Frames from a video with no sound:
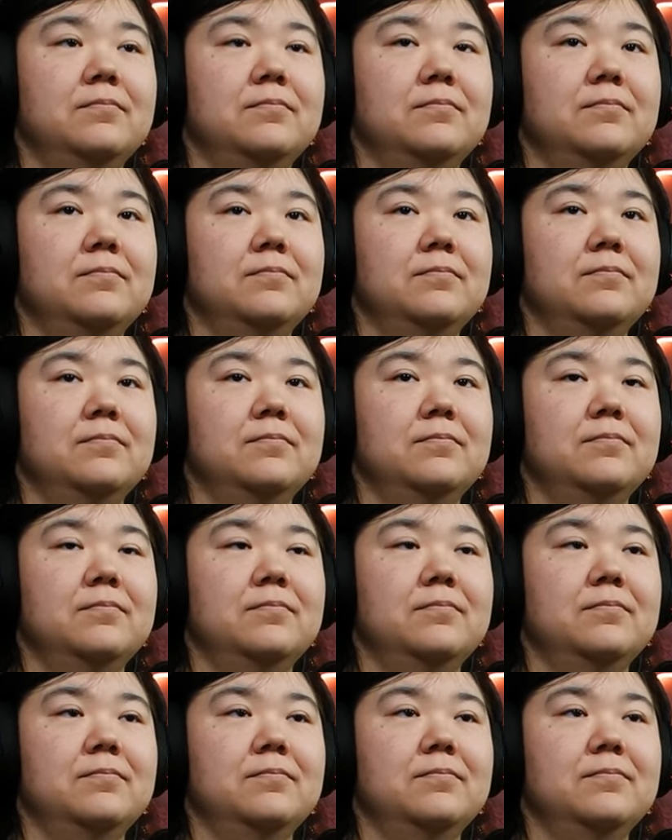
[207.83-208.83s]

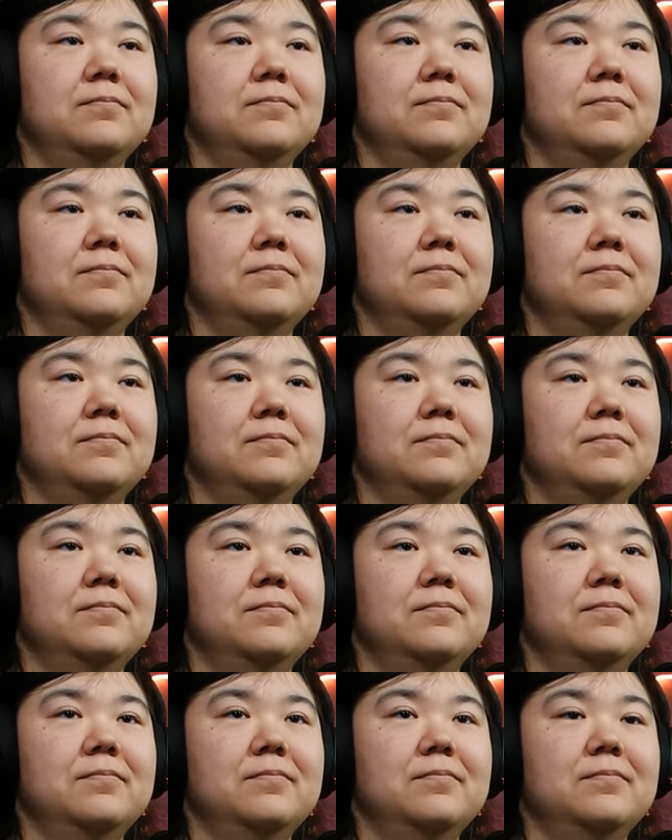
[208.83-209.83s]
[no speech]